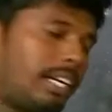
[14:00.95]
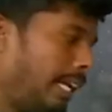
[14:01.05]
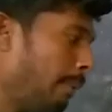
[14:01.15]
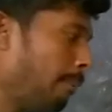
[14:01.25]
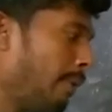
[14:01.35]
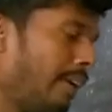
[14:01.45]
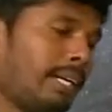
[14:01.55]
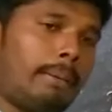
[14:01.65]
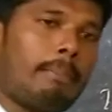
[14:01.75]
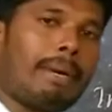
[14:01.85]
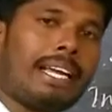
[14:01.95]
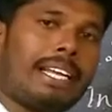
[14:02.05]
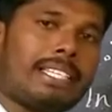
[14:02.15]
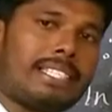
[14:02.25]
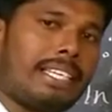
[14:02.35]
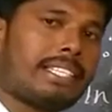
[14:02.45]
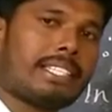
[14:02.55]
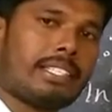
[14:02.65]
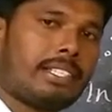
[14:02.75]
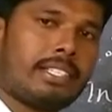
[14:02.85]
10 power minus
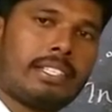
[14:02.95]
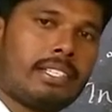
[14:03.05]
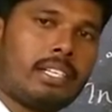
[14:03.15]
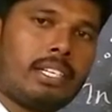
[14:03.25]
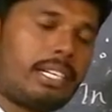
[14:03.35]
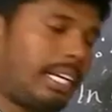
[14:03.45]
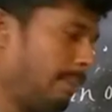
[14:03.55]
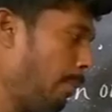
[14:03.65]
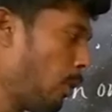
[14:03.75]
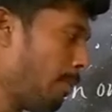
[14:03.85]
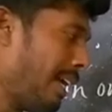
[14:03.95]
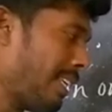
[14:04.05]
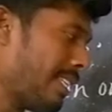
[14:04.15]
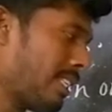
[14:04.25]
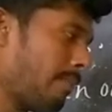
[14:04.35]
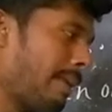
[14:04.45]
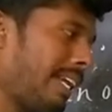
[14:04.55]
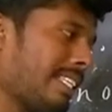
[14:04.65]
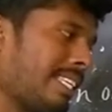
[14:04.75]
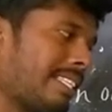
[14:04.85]
6. 10 power minus 6.
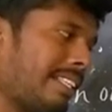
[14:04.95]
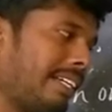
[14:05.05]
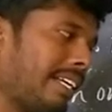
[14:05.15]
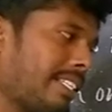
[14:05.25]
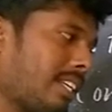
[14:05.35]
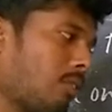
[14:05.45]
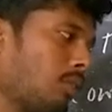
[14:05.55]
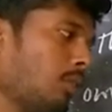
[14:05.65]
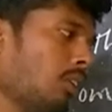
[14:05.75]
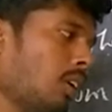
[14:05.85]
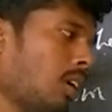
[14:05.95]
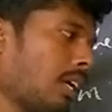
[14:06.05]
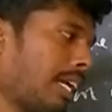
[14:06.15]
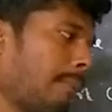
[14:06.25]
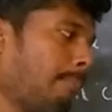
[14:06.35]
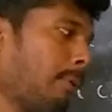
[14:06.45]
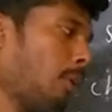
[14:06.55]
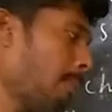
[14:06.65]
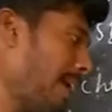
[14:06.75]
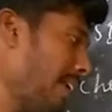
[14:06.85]
Minus 6 liter is equal to 10
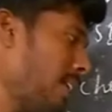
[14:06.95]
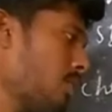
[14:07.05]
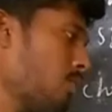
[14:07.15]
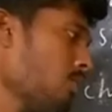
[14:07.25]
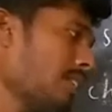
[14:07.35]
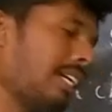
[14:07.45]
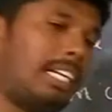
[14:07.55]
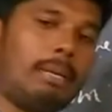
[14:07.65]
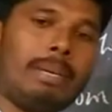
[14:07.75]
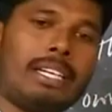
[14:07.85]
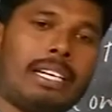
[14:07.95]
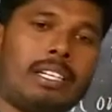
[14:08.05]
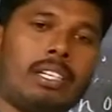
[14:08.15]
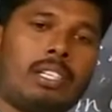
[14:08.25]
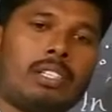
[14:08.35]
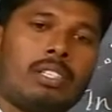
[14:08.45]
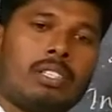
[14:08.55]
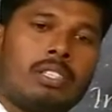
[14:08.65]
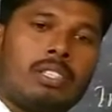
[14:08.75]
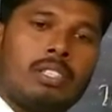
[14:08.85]
power minus 2 centimeter.
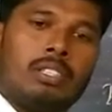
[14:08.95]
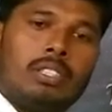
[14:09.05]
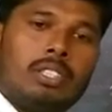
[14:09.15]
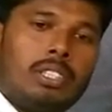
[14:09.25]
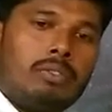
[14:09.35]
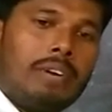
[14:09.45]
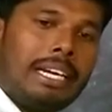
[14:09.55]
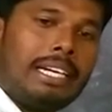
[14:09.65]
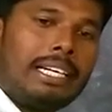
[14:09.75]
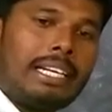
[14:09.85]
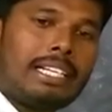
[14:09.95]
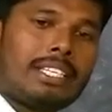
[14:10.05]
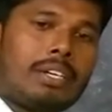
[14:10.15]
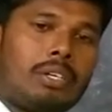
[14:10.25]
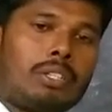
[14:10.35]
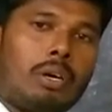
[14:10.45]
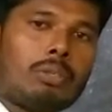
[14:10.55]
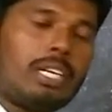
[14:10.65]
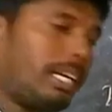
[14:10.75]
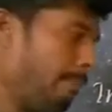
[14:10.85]
1 liter is equal to
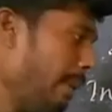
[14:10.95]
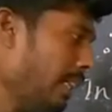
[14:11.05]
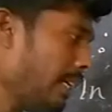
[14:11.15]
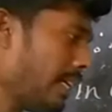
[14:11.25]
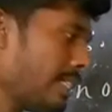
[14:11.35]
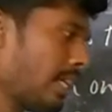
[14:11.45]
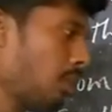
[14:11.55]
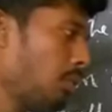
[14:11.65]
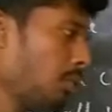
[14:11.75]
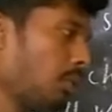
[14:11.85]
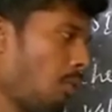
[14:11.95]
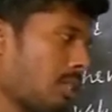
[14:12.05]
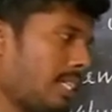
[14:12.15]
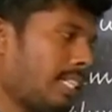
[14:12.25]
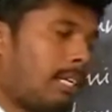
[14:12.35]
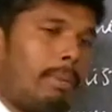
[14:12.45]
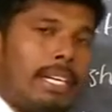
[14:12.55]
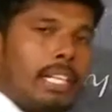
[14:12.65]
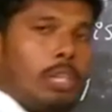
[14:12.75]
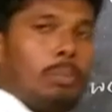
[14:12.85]
1000 ml, that is equal to 1000
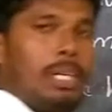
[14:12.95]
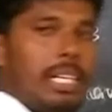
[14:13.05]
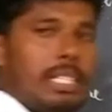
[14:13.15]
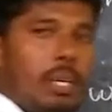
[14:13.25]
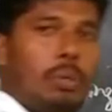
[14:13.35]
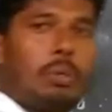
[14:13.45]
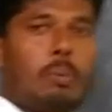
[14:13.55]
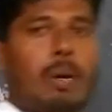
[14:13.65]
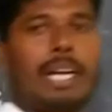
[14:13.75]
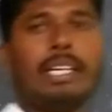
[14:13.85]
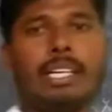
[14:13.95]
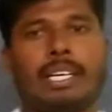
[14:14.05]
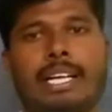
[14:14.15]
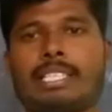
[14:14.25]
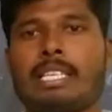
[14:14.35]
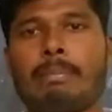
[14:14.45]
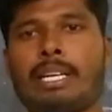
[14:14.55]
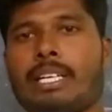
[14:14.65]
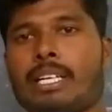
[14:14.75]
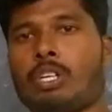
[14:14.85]
centimeter cube, that is equal to 1
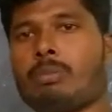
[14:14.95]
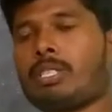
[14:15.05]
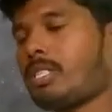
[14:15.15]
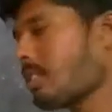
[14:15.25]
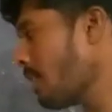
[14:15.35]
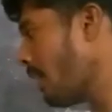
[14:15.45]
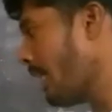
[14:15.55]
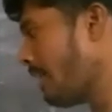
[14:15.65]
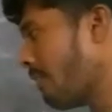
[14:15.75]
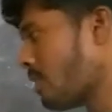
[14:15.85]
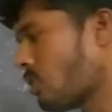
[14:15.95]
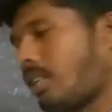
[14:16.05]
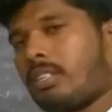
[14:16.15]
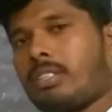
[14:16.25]
decimeter cube. This is the conversion.